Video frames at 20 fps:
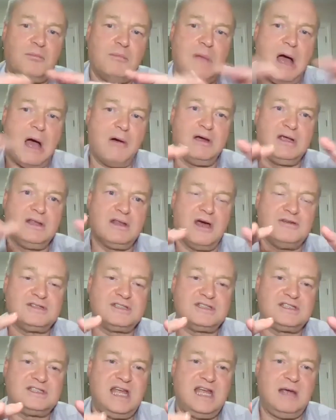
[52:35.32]
mowing
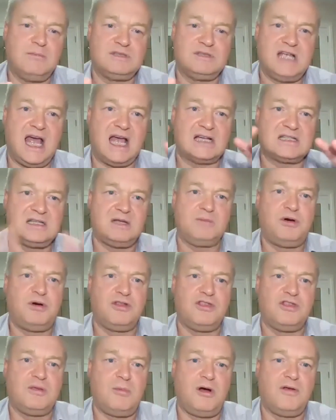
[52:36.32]
those stems actually
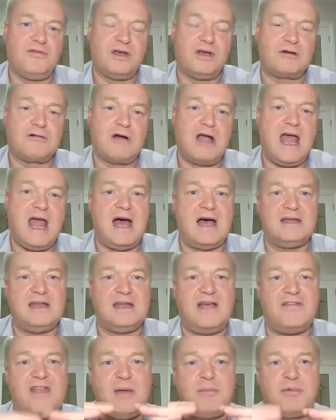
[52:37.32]
put them on the
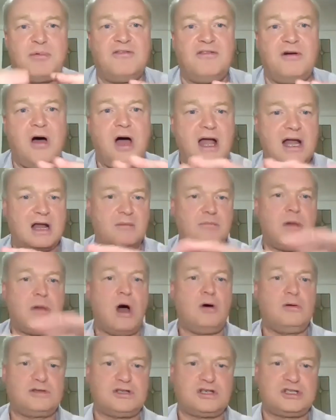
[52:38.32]
ground, and they provided a
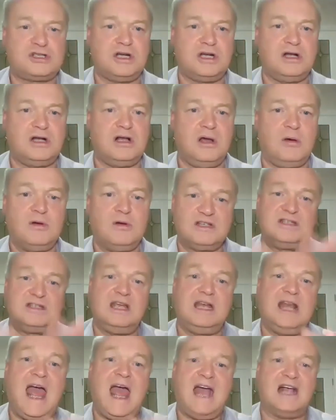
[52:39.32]
mulch, which
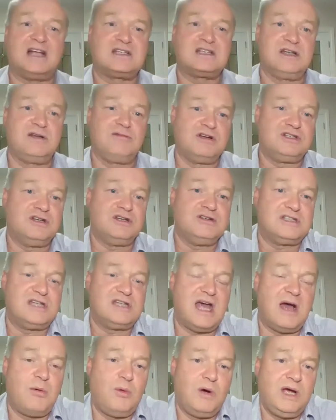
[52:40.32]
then actually
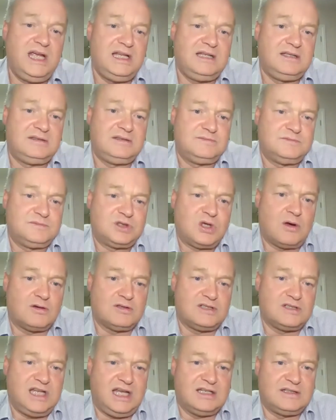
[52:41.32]
reduced our weed
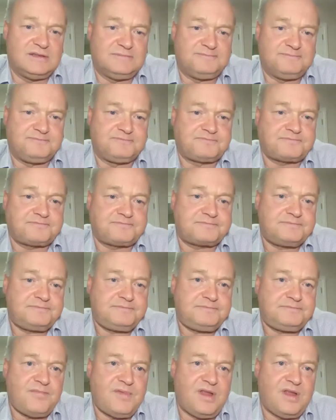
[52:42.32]
content.
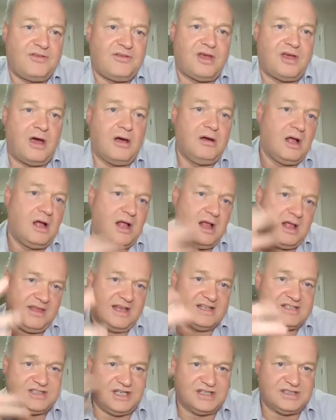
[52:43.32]
So
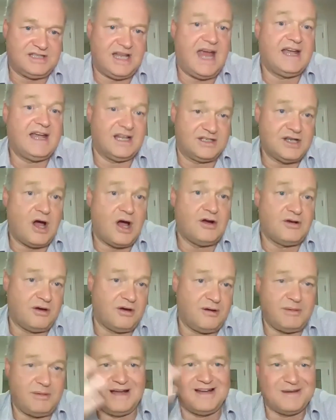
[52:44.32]
it's just
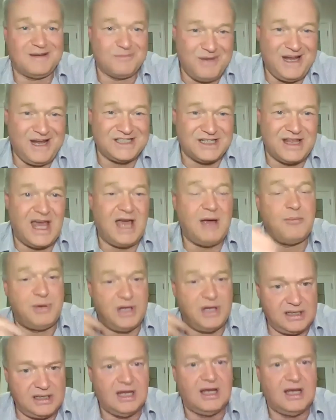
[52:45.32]
anecdotal. I mean, I didn't measure that,
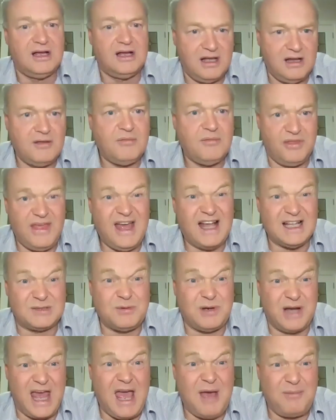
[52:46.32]
but
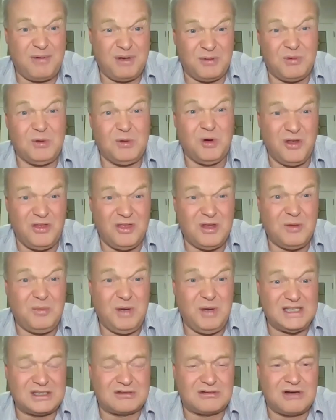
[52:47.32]
that's what happened. We weren't the
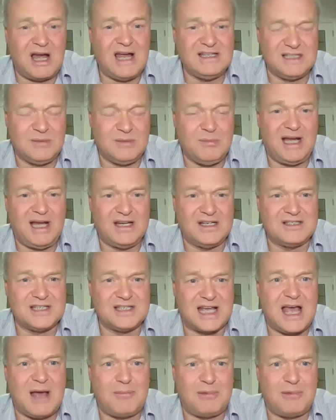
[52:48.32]
best grazing
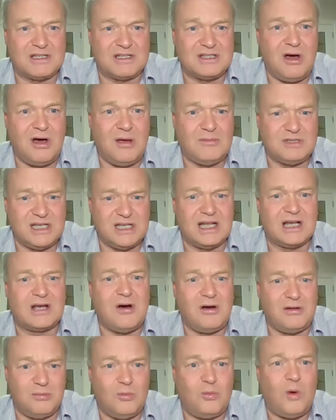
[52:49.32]
managers a couple of times, and it
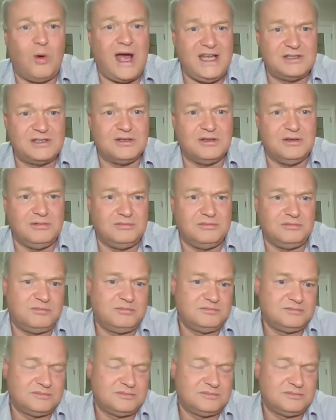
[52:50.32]
got way too